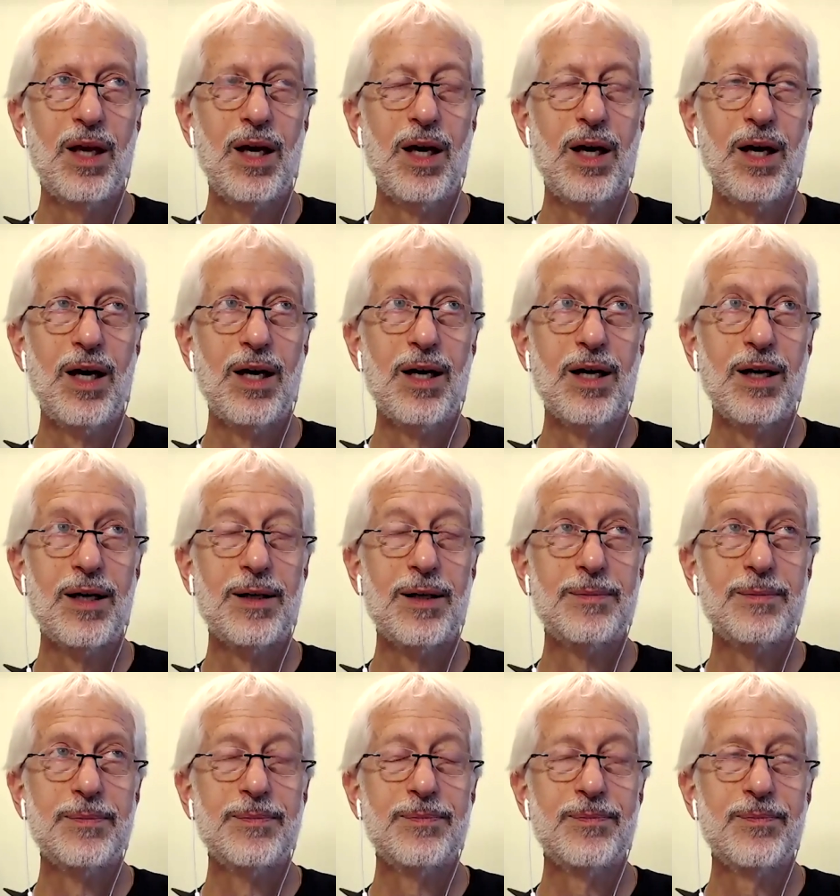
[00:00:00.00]

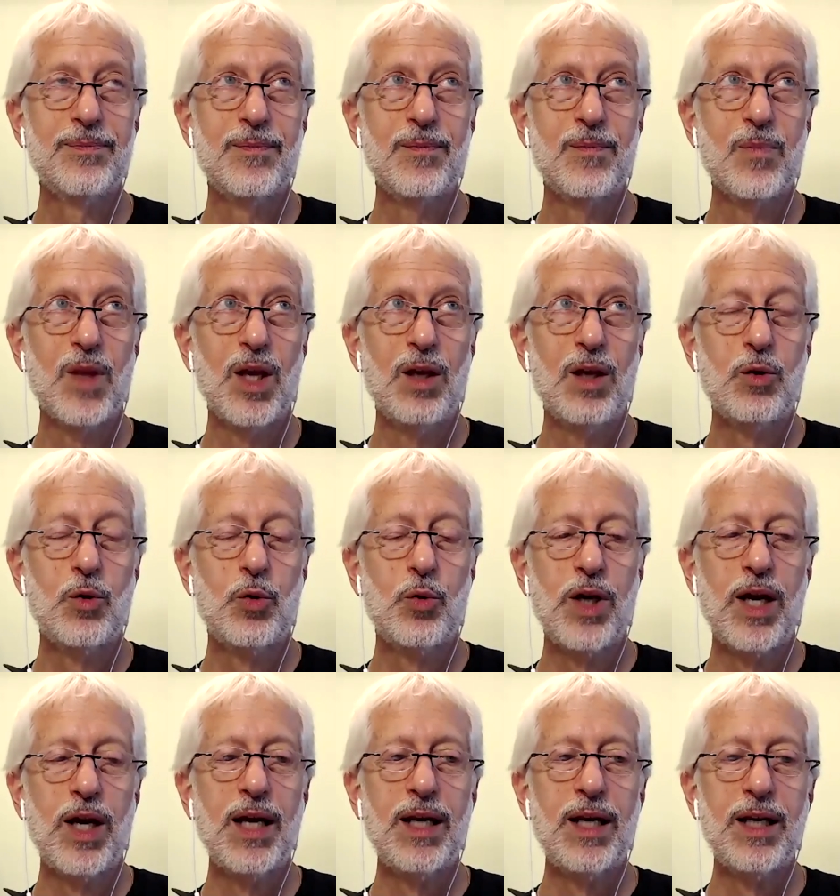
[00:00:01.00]
um,
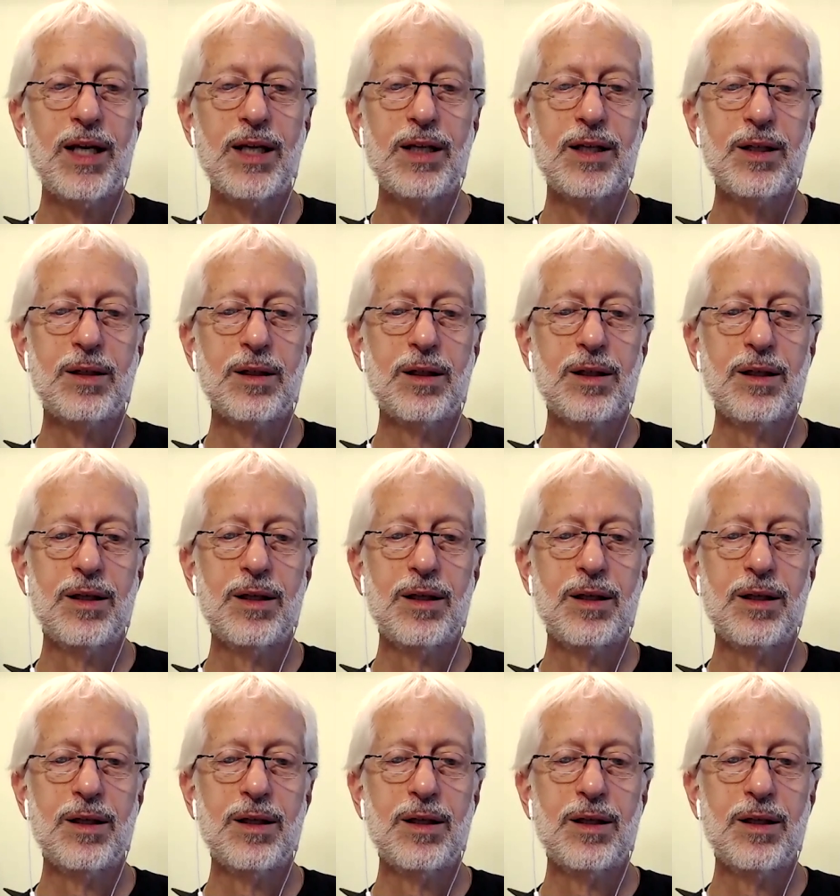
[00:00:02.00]
creating